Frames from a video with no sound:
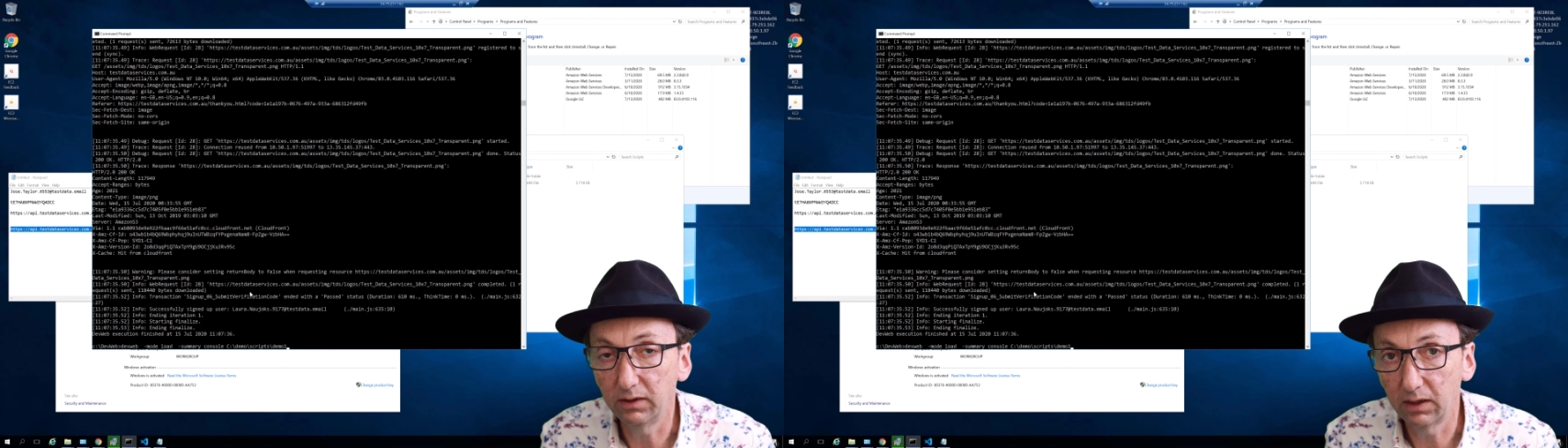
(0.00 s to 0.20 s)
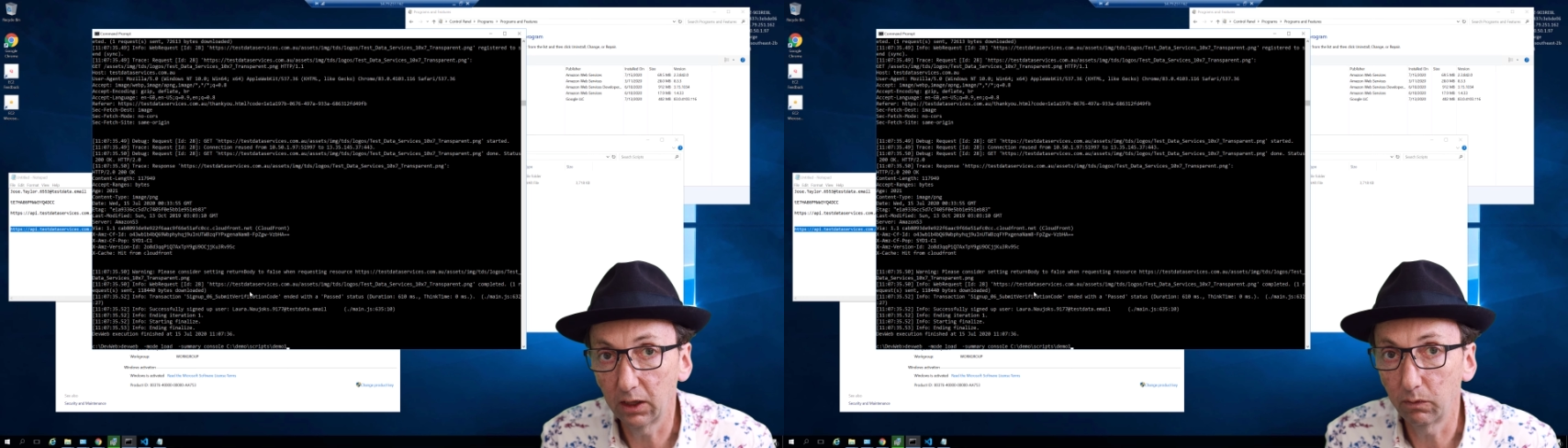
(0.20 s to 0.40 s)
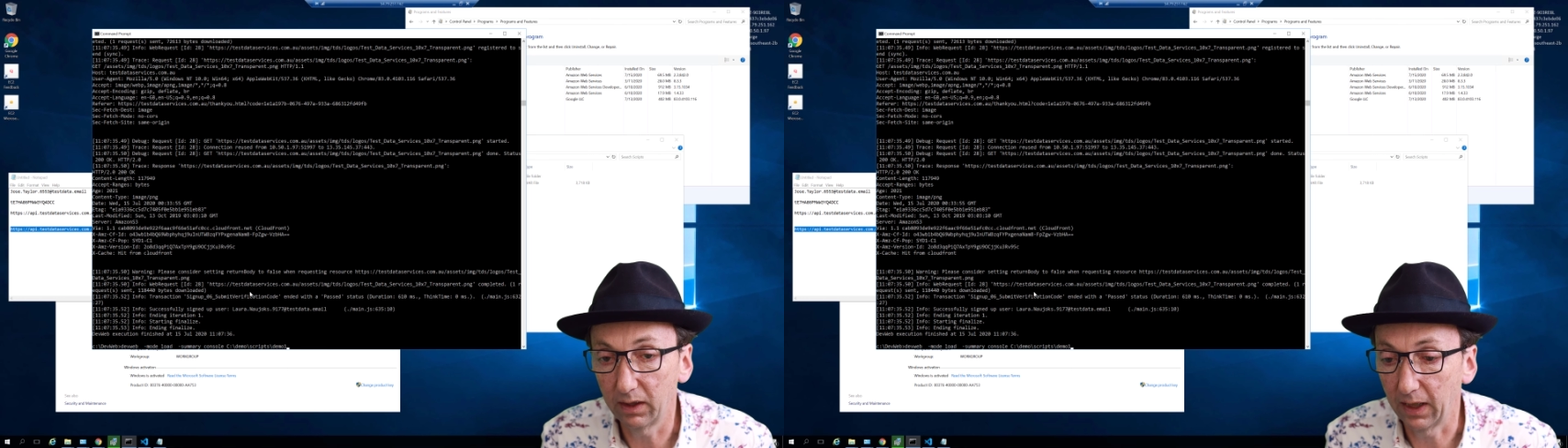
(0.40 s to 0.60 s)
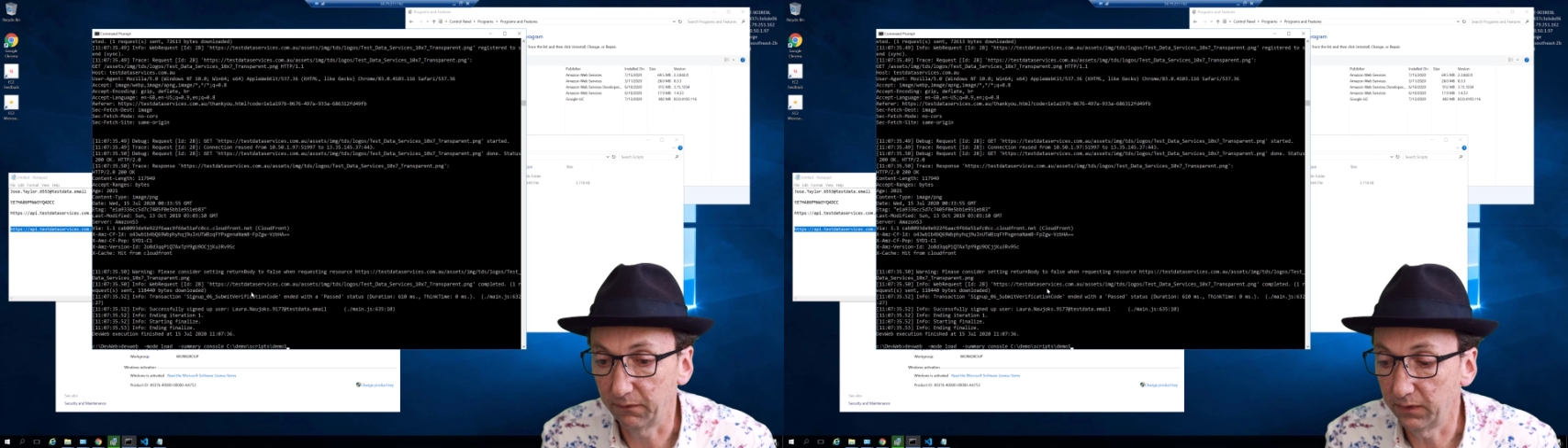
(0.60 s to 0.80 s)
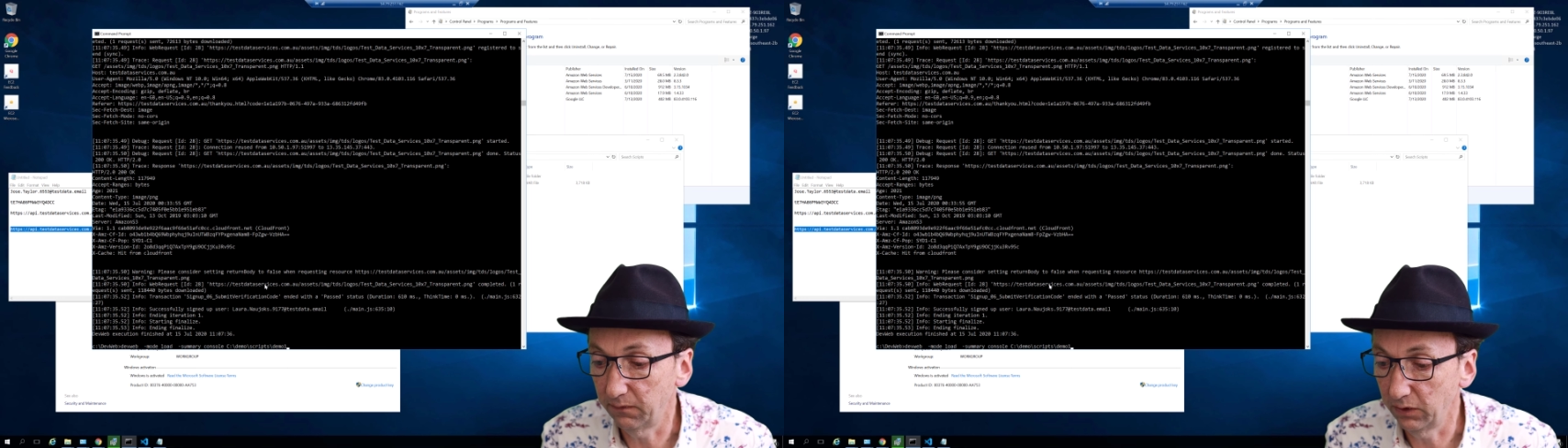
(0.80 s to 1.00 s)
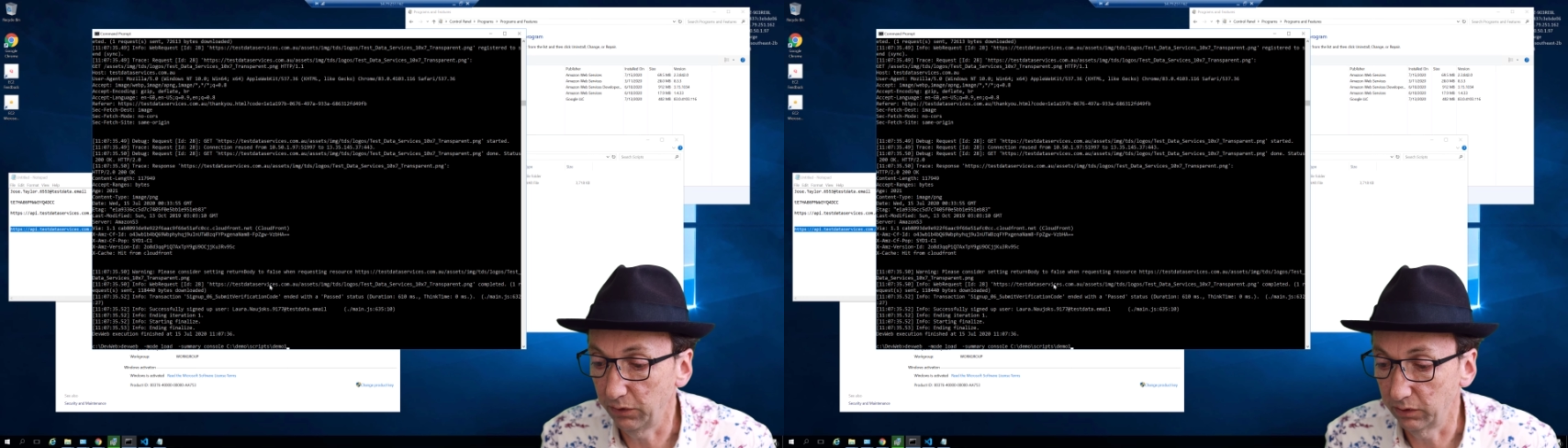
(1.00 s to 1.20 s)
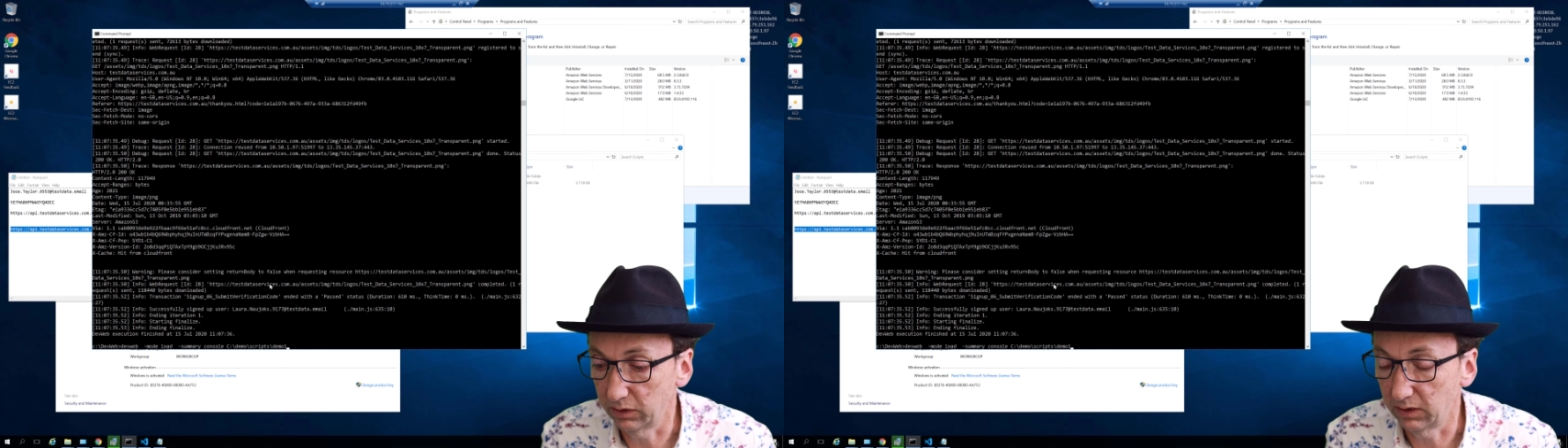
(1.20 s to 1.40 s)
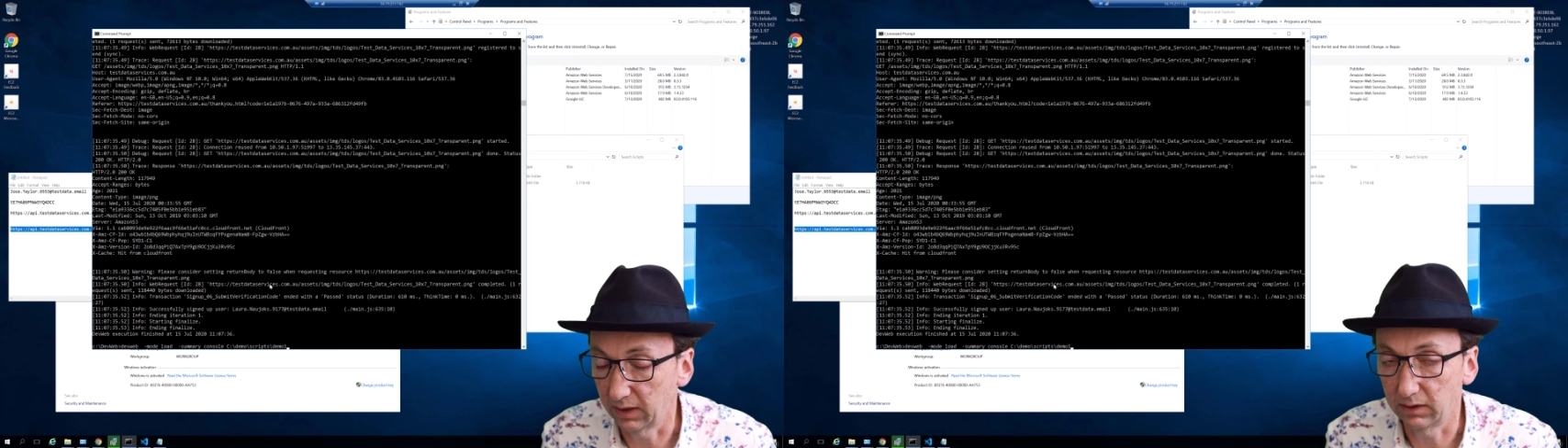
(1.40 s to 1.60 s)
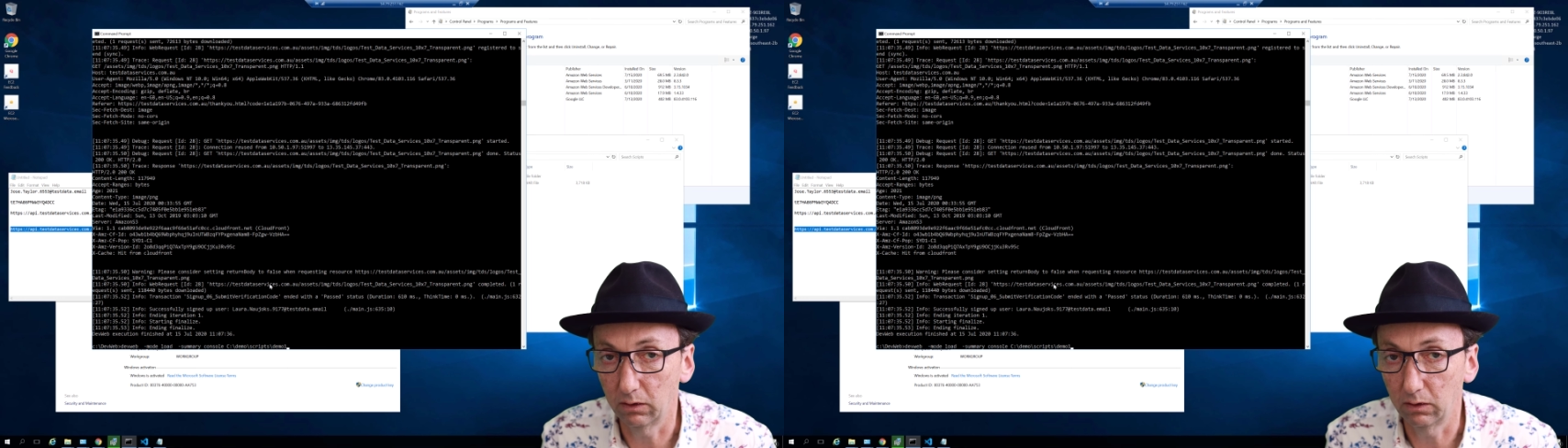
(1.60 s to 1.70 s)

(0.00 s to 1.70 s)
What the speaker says: it's going to run that 50 user test.